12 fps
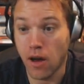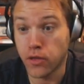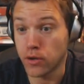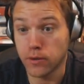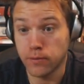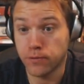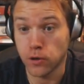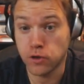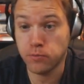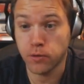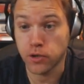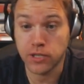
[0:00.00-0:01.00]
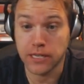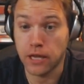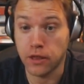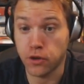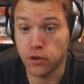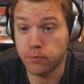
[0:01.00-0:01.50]
other first-person
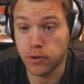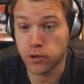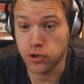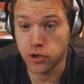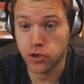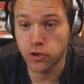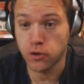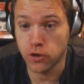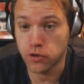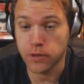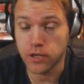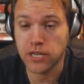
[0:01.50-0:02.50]
and third-person shooters,